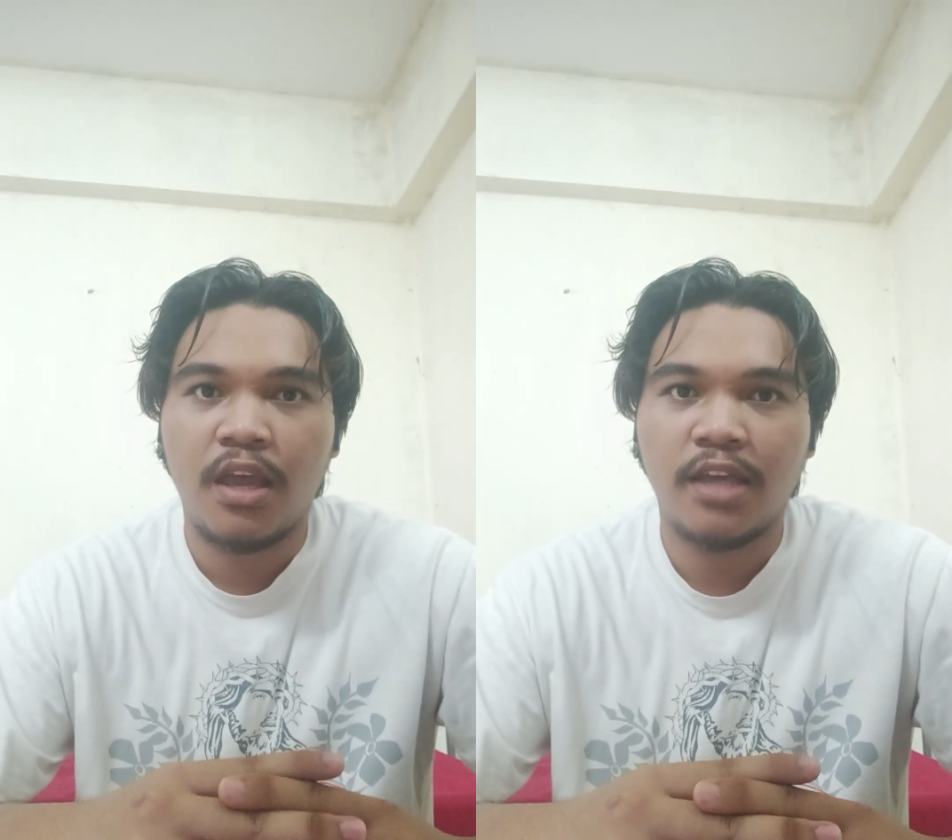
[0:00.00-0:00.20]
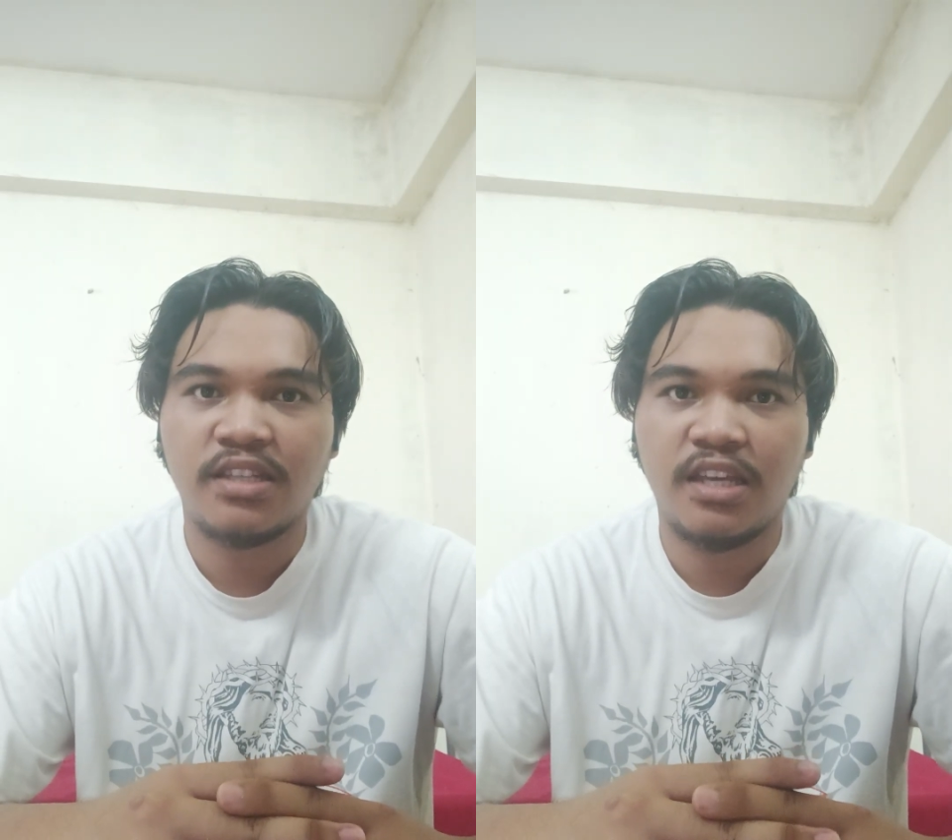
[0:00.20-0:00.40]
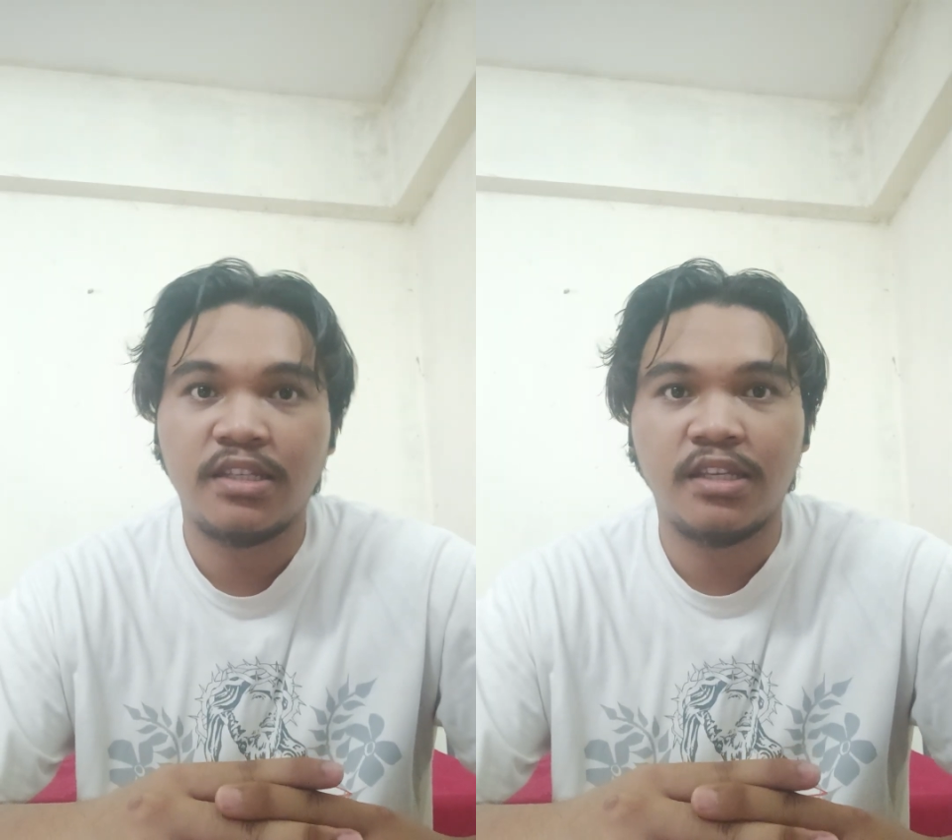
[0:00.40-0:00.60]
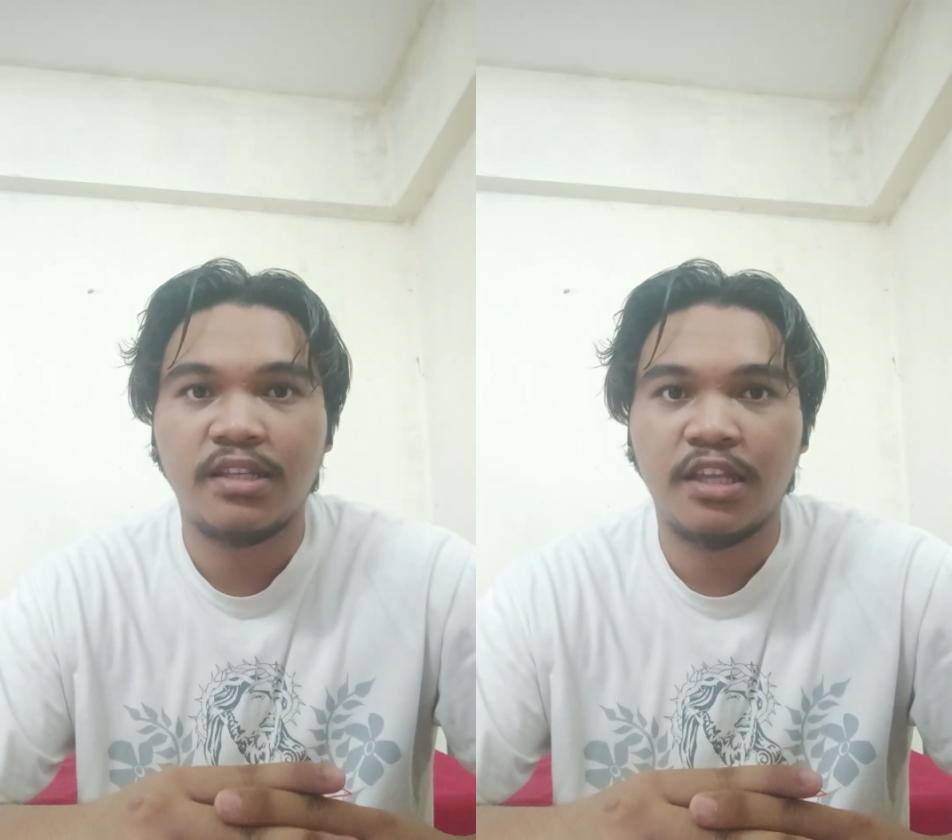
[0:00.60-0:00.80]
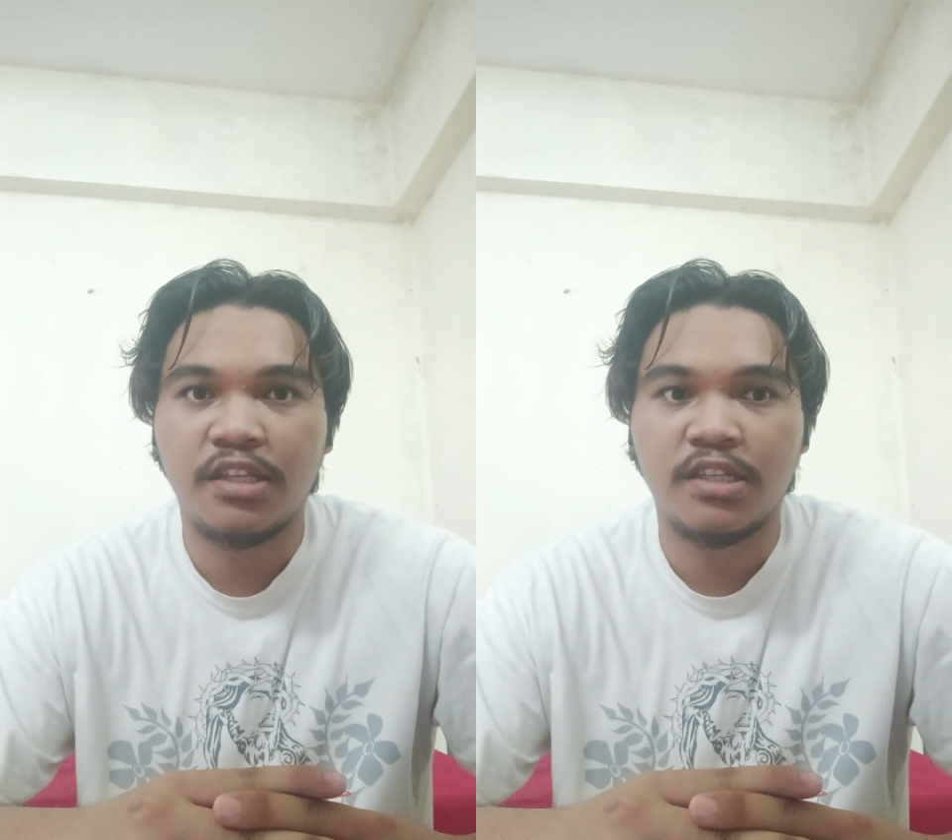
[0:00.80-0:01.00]
SS
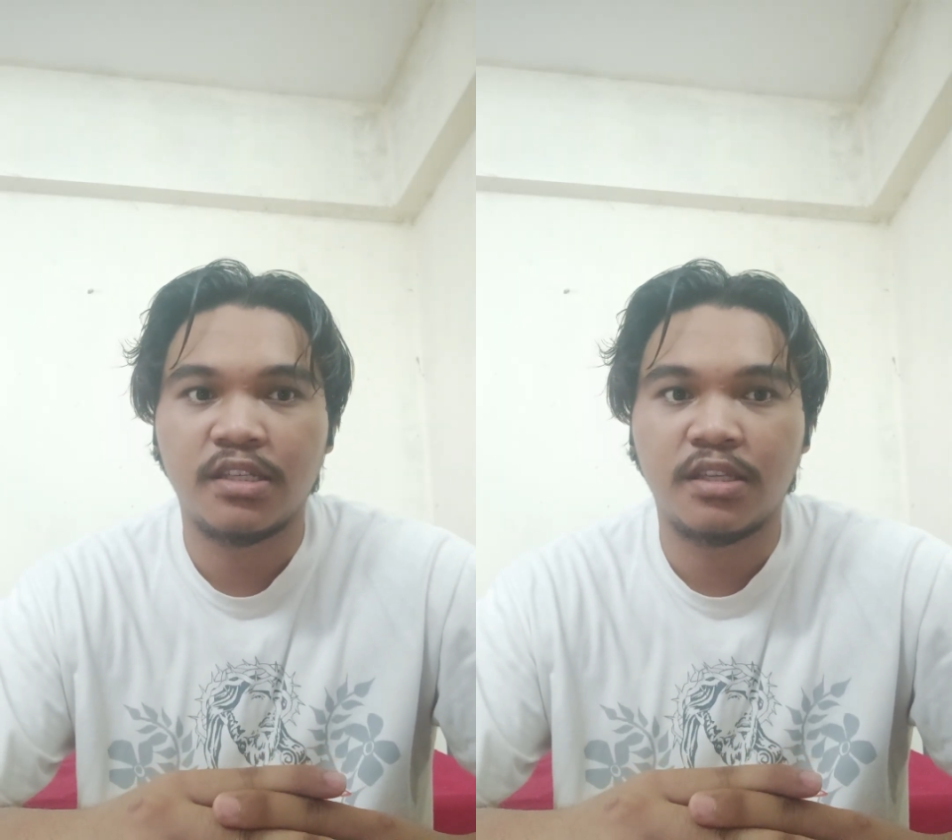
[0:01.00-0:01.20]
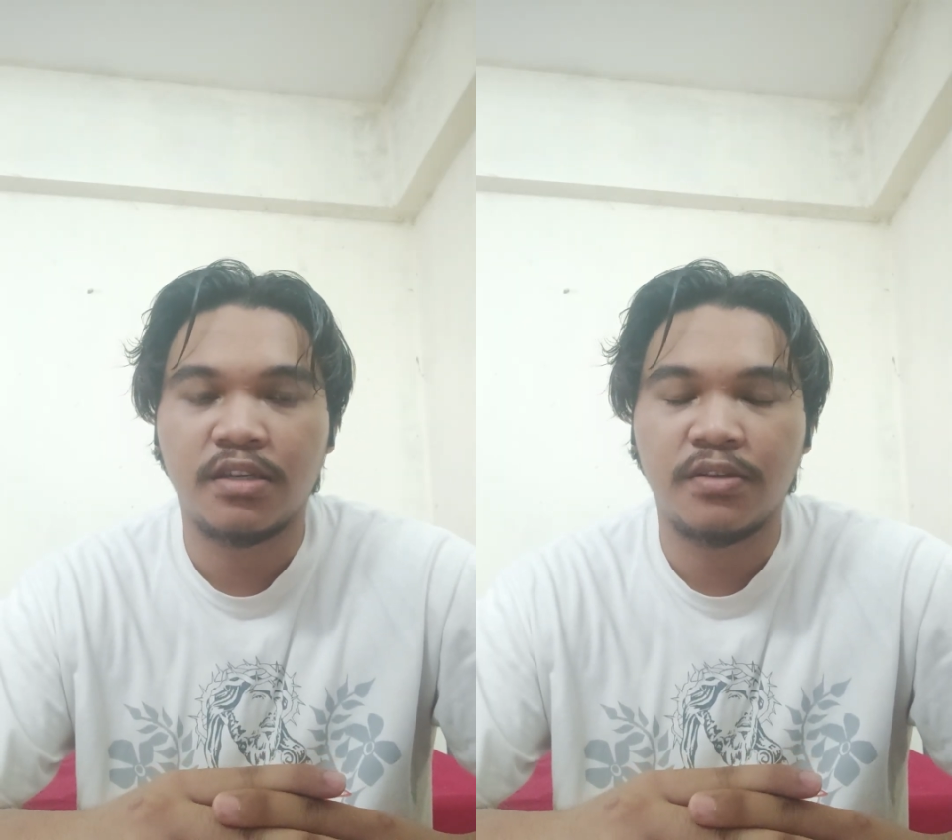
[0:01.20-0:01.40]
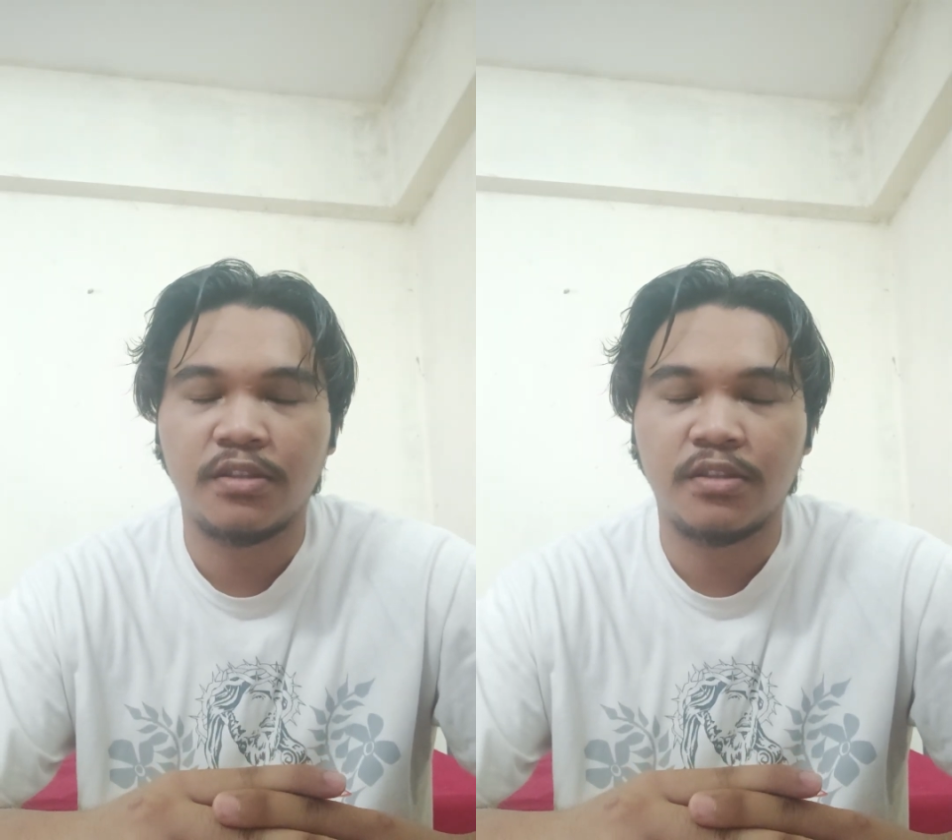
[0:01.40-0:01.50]
Eastland Disaster.